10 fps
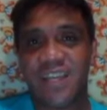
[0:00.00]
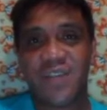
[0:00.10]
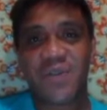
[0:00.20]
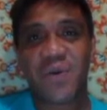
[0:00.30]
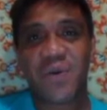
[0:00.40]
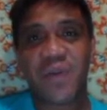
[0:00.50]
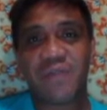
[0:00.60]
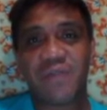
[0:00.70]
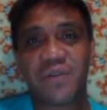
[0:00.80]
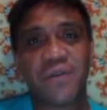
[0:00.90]
So we
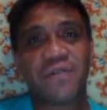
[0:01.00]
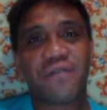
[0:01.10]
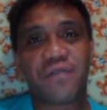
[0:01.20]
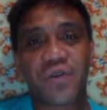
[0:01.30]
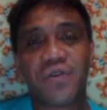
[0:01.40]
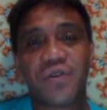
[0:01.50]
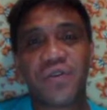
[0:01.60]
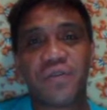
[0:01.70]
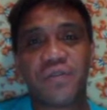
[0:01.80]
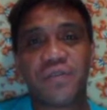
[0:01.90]
have to go first
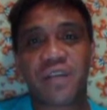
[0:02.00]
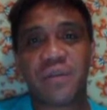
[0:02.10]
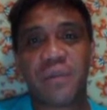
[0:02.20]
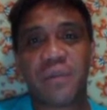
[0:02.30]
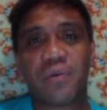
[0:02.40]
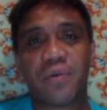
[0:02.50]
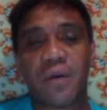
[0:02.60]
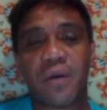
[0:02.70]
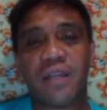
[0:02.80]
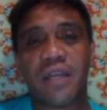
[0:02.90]
with objective number
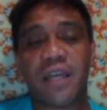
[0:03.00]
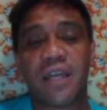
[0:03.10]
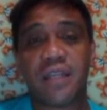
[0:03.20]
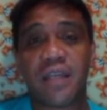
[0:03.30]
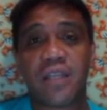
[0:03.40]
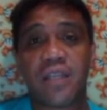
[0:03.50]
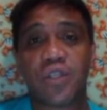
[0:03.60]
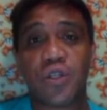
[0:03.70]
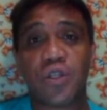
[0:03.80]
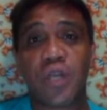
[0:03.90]
1, and that is
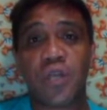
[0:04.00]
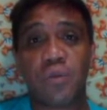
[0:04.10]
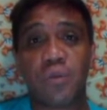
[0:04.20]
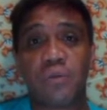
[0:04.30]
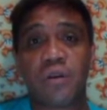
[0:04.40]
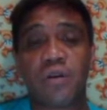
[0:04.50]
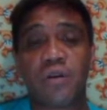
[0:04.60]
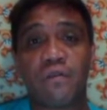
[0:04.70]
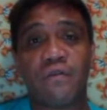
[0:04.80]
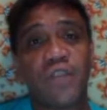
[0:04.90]
the numerical
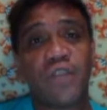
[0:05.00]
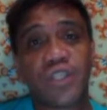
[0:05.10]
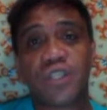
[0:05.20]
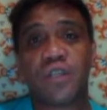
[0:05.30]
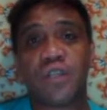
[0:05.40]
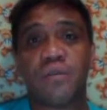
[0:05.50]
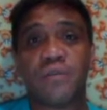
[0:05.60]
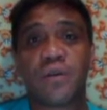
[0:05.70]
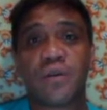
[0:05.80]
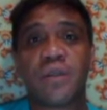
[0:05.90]
coefficient of
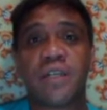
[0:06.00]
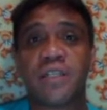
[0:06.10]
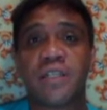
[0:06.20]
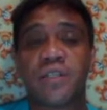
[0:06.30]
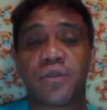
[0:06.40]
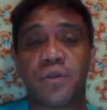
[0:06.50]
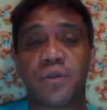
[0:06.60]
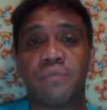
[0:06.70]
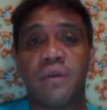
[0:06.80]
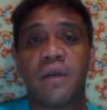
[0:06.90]
the quadratic
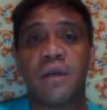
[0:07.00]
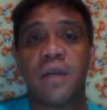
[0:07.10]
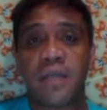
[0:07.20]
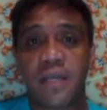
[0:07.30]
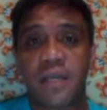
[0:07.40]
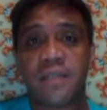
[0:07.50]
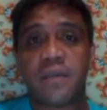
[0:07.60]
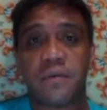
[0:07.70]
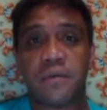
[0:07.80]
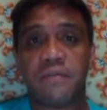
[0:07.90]
term is
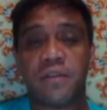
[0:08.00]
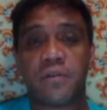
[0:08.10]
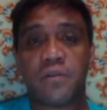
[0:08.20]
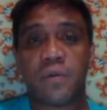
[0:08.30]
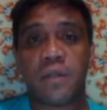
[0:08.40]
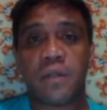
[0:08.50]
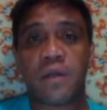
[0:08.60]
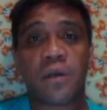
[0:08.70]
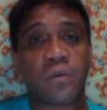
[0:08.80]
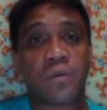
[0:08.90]
equivalent to 1.
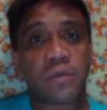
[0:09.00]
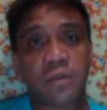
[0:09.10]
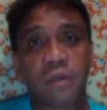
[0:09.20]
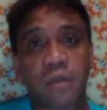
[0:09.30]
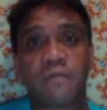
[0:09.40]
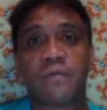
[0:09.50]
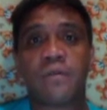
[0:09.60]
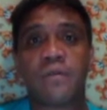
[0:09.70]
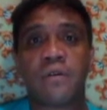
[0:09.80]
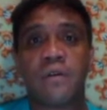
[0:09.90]

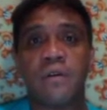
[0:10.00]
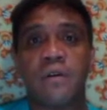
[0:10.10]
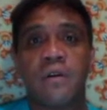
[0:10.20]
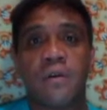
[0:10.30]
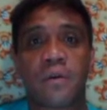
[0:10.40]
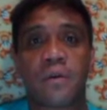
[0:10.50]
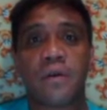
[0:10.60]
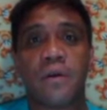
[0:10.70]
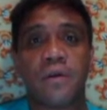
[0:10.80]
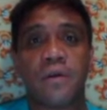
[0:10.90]
Therefore, we're
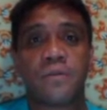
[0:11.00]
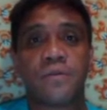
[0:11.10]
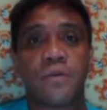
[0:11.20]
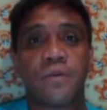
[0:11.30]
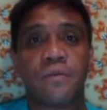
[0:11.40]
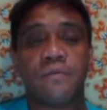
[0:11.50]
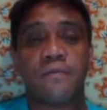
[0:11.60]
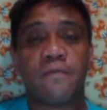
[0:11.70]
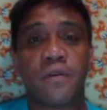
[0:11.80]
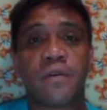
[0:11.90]
going to solve
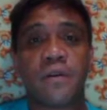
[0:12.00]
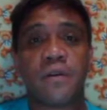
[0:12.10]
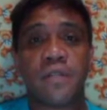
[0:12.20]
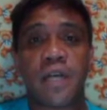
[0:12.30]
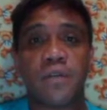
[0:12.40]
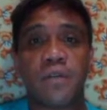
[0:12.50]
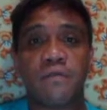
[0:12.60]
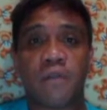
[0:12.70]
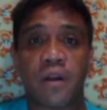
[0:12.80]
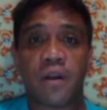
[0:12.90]
for the unknown
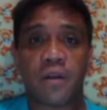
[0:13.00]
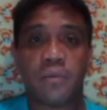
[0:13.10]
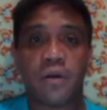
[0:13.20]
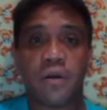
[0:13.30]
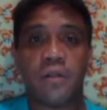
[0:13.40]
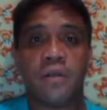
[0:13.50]
variable.